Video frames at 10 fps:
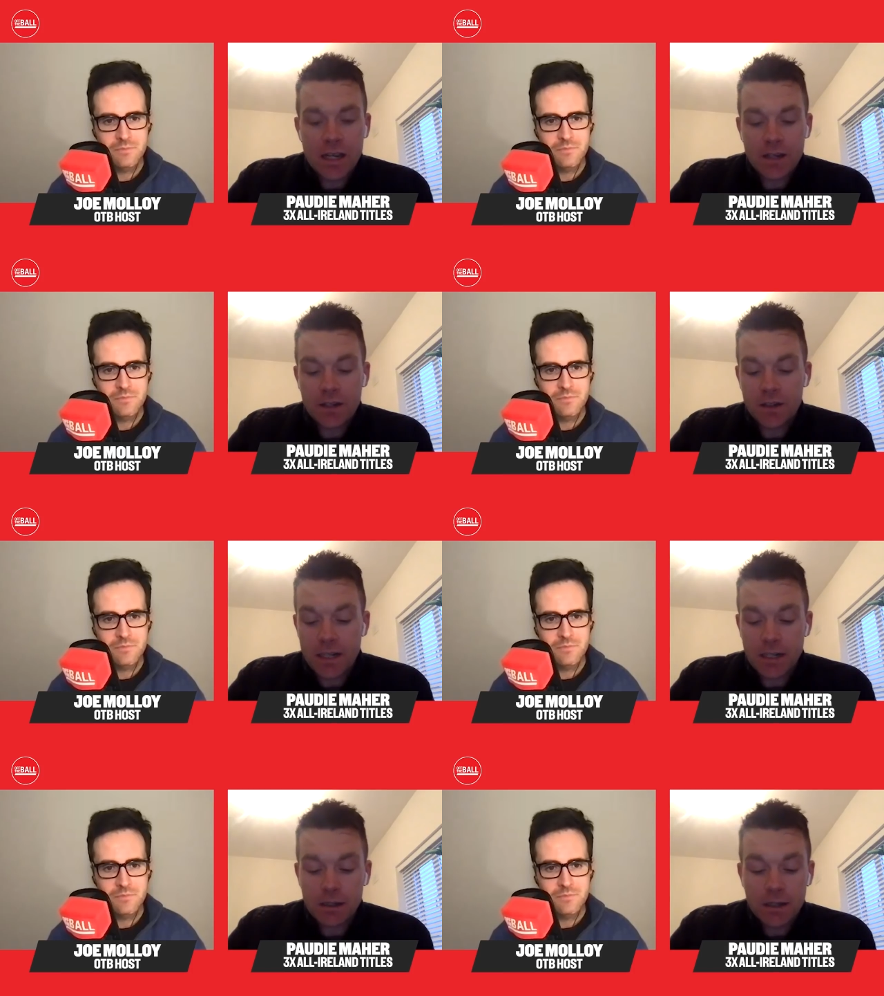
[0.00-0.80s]
Speaker 1: it and
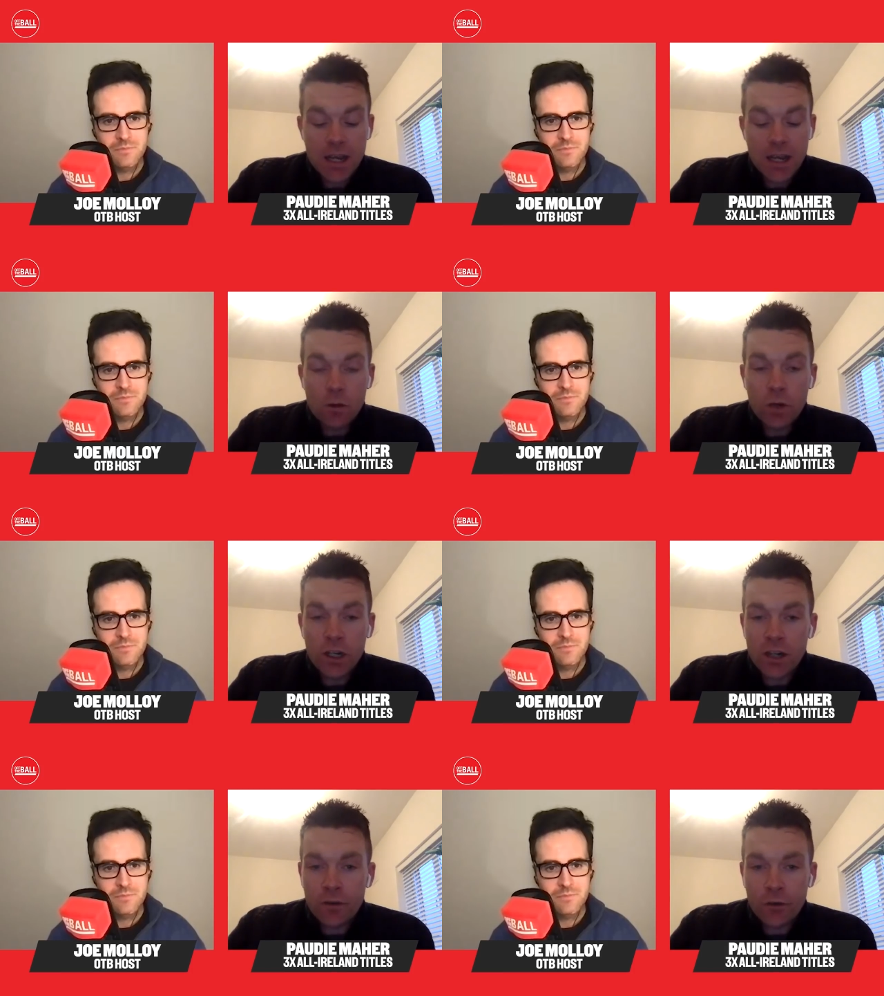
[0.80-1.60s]
uh while a
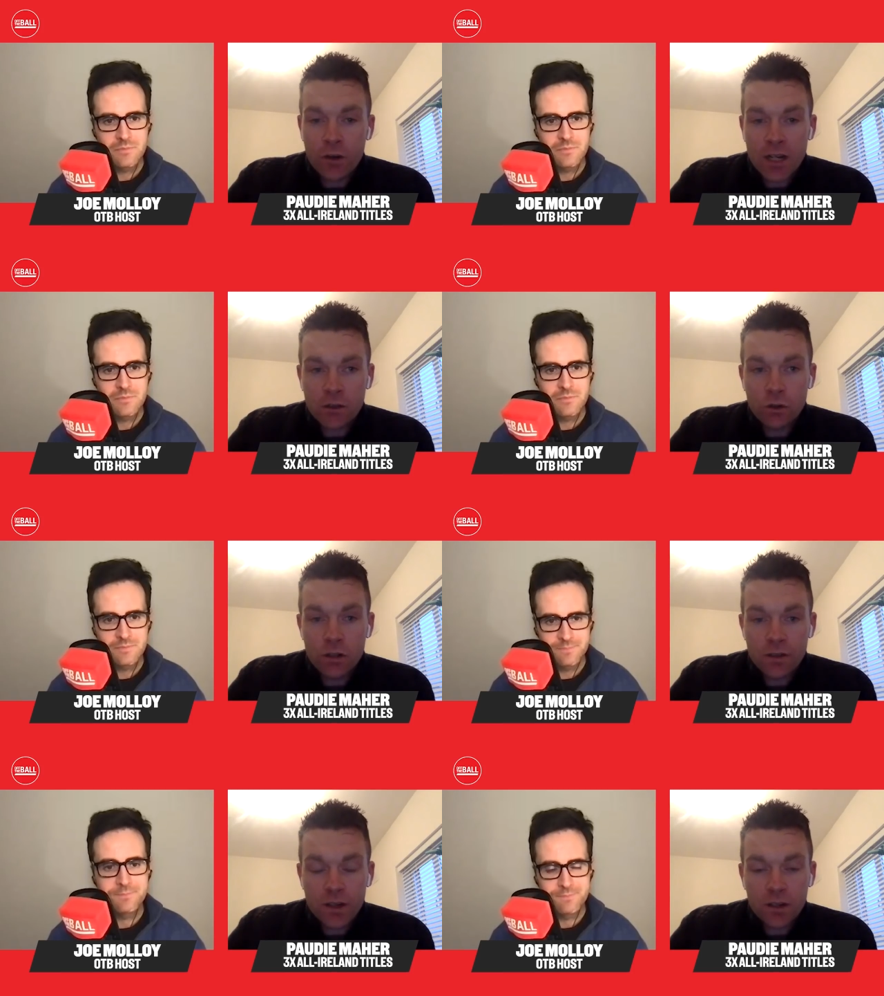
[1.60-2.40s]
lot of other lads couldn't
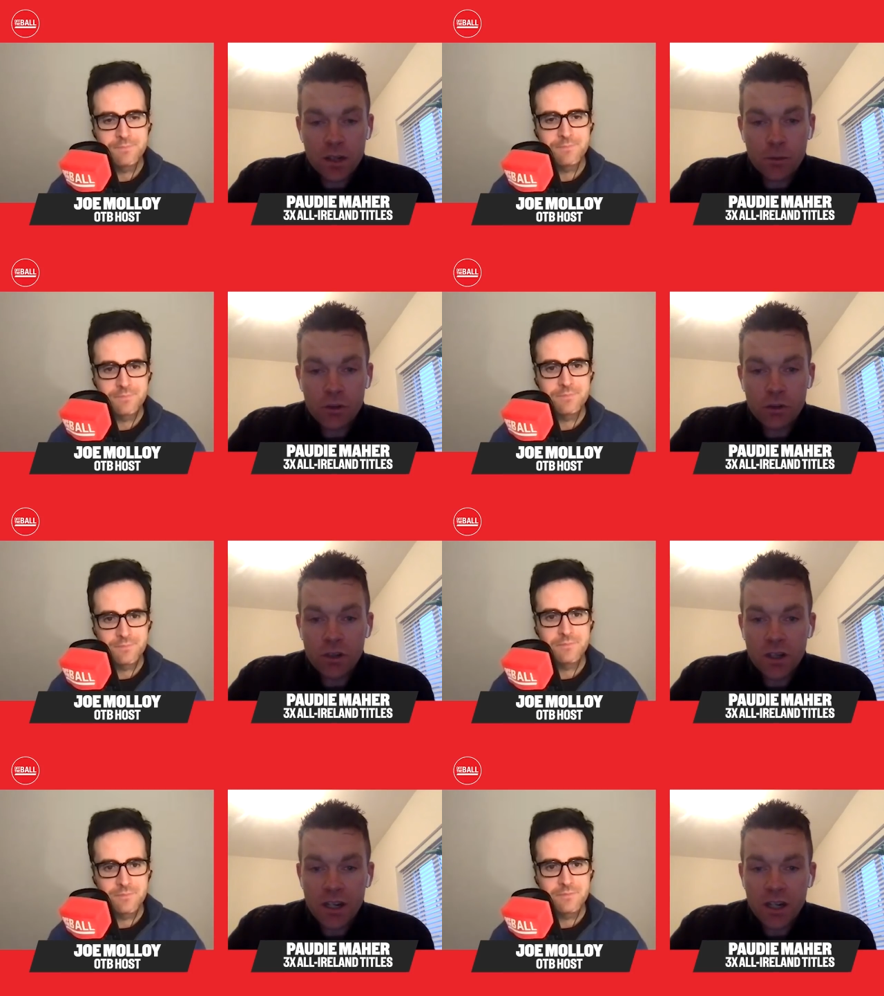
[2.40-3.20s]
have got the
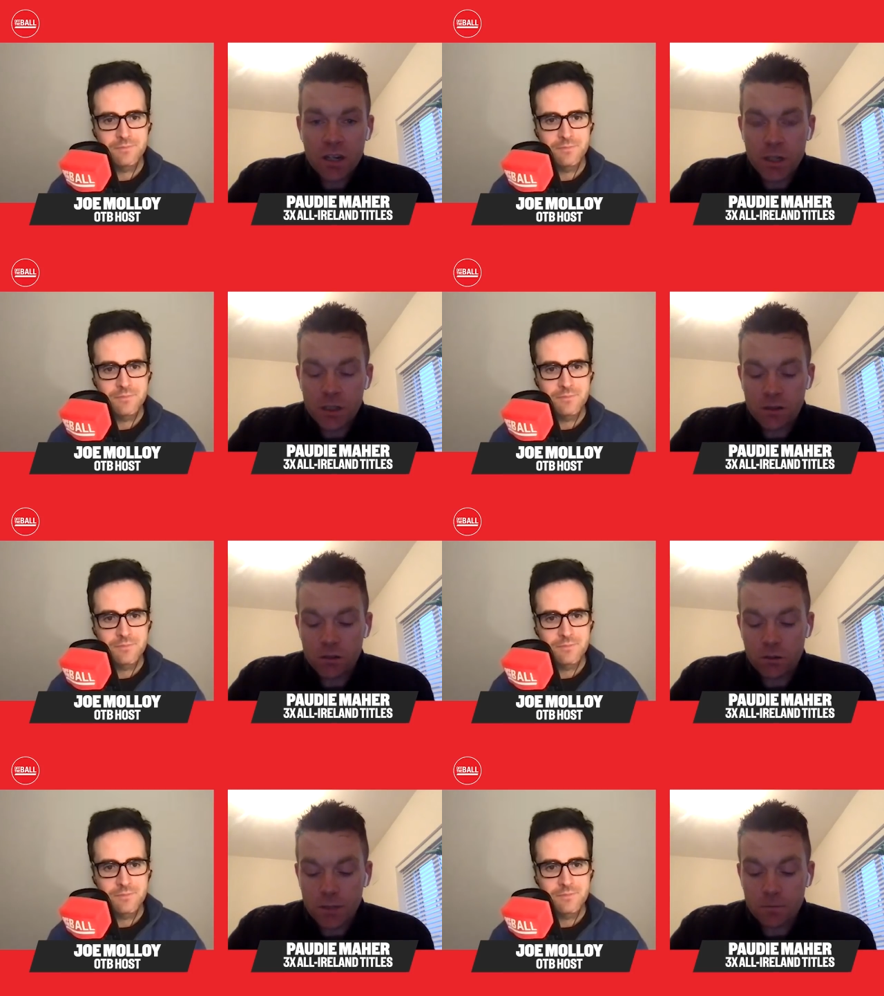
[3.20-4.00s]
opportunity i got mine
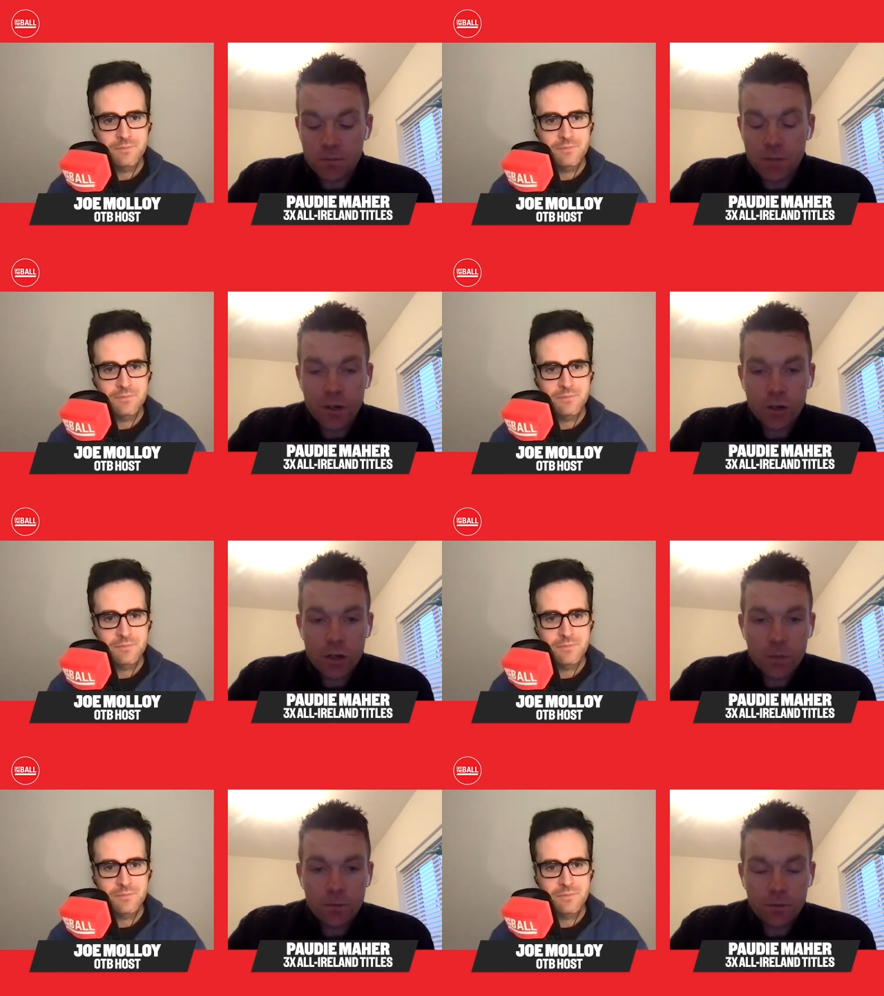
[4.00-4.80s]
so um, i'm very
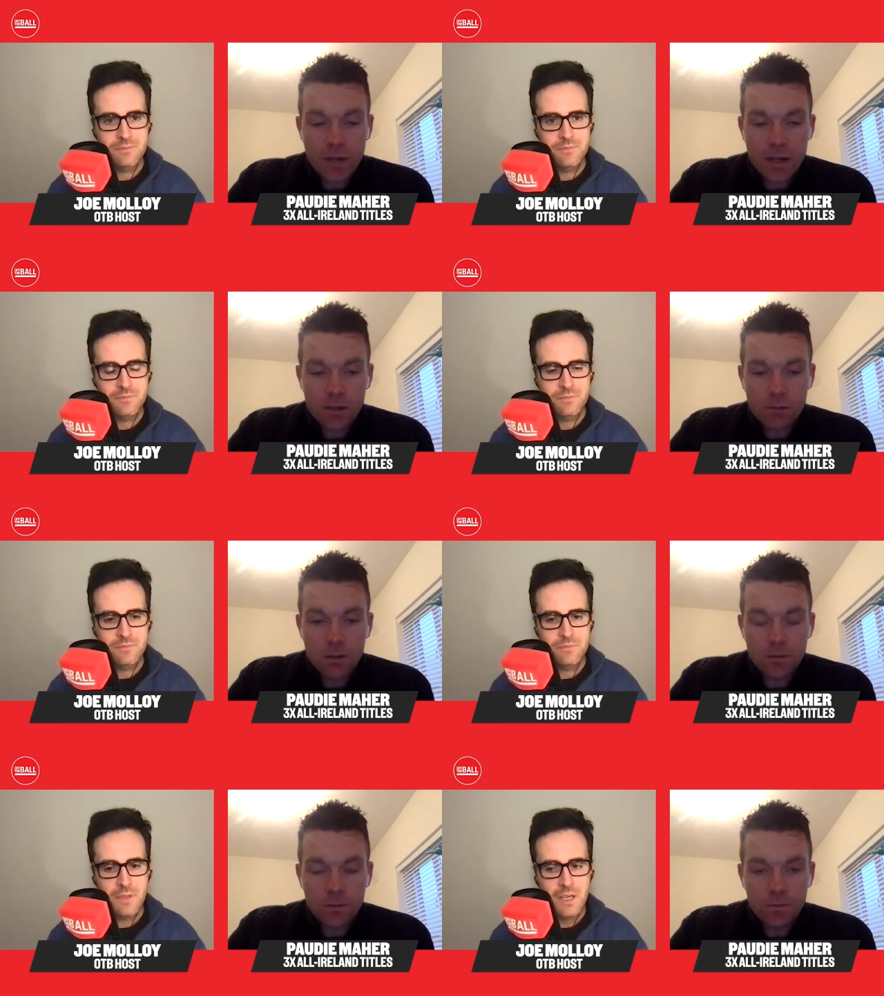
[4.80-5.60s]
grateful for that as well
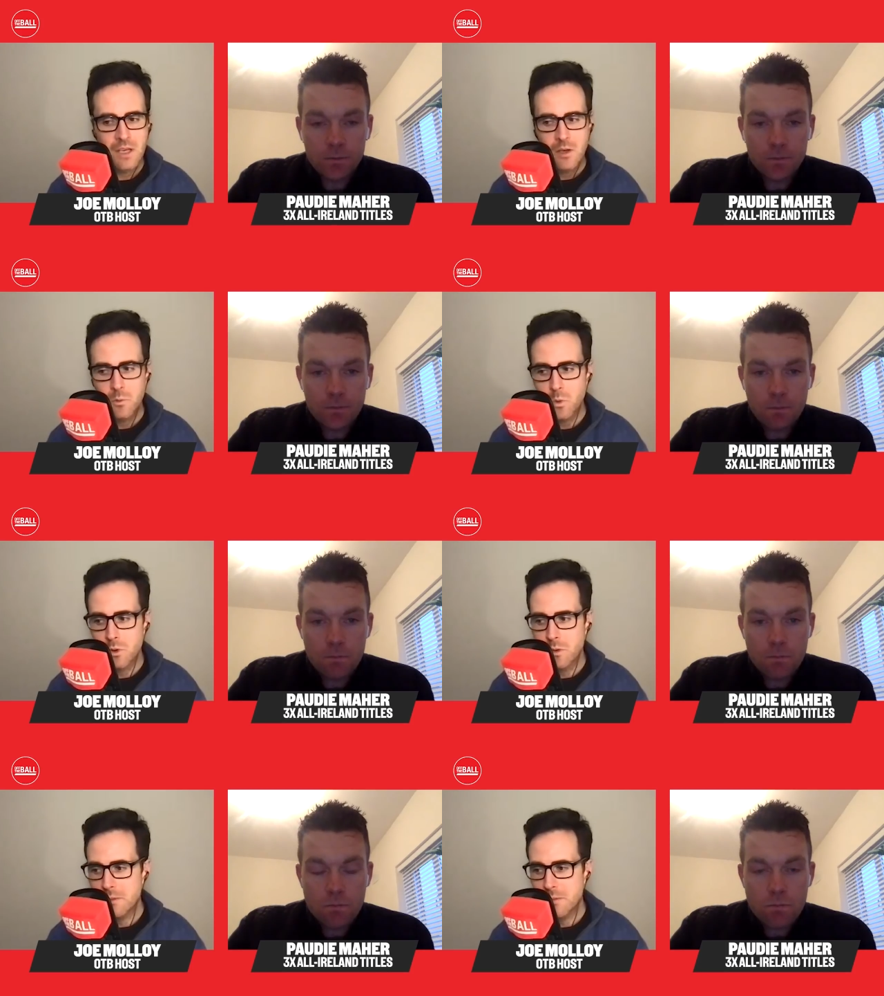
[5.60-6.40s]
Speaker 2: were
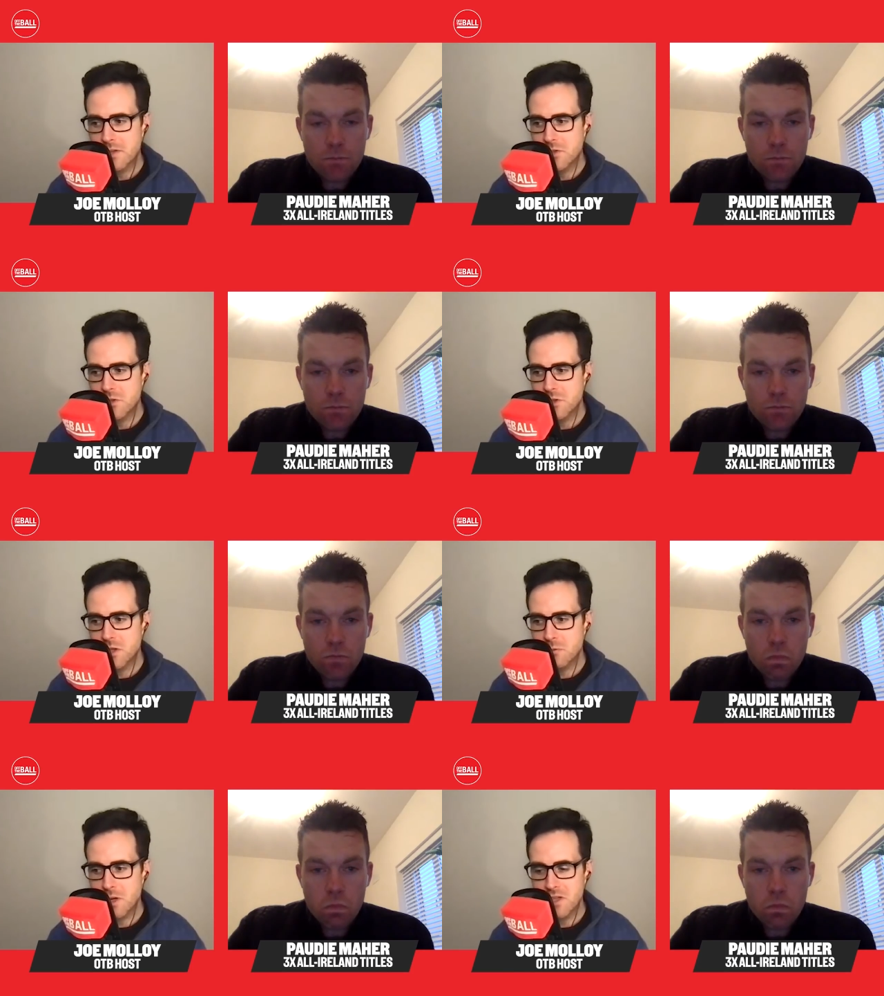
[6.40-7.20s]
there any messages
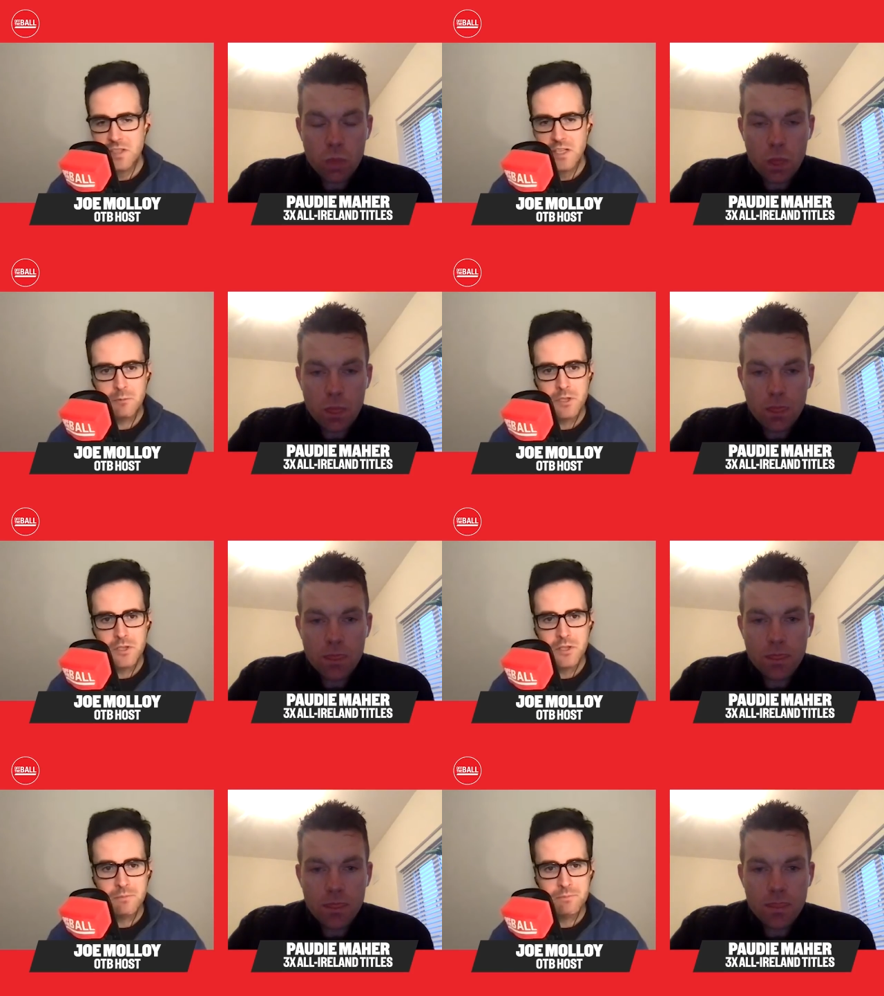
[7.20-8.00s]
that resonated
Speaker 1: with
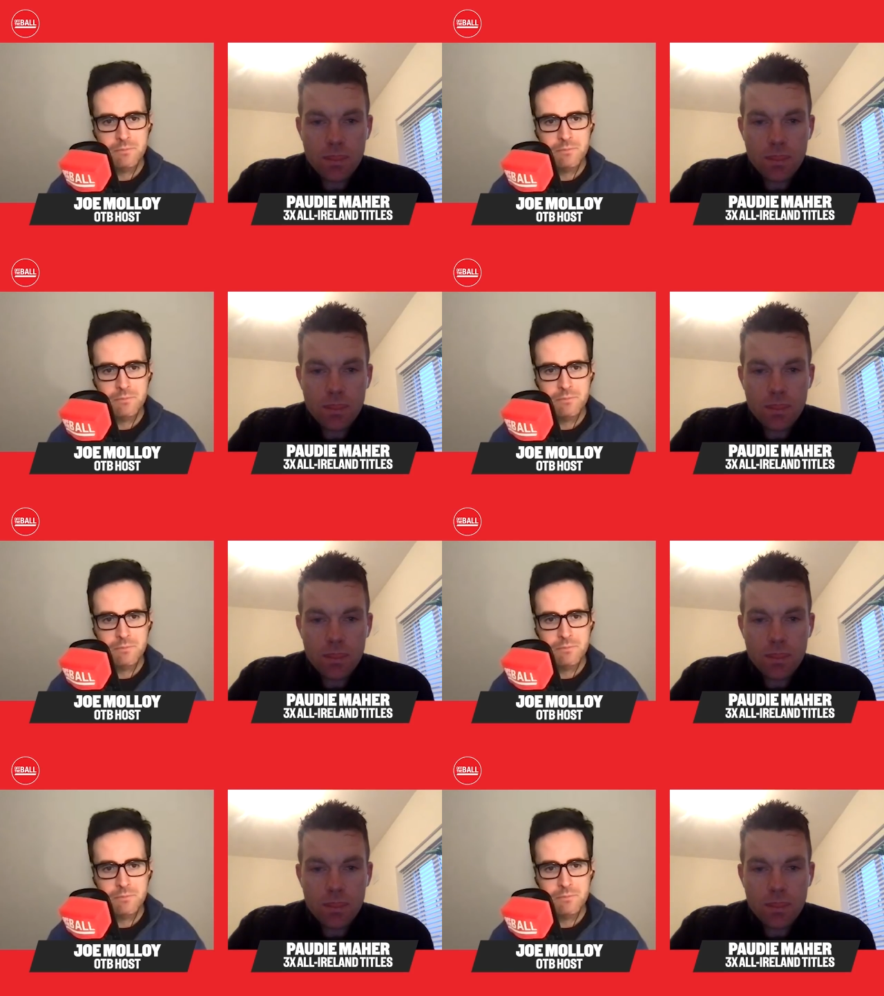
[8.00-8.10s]
you